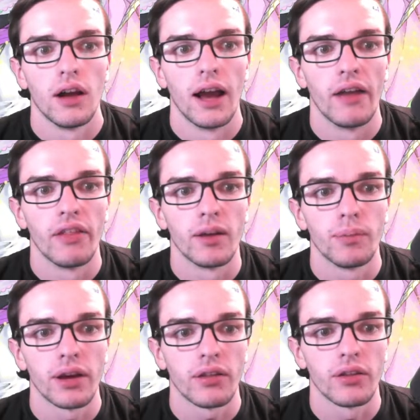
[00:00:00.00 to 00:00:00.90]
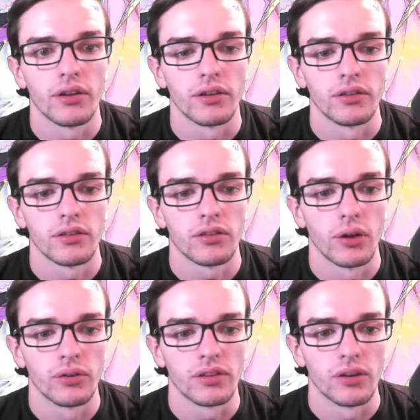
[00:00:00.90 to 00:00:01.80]
and then pick the
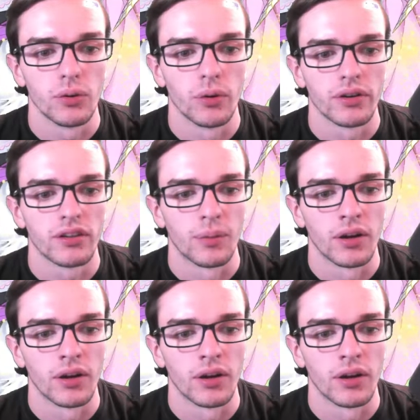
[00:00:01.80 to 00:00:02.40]
stones that you would want to summon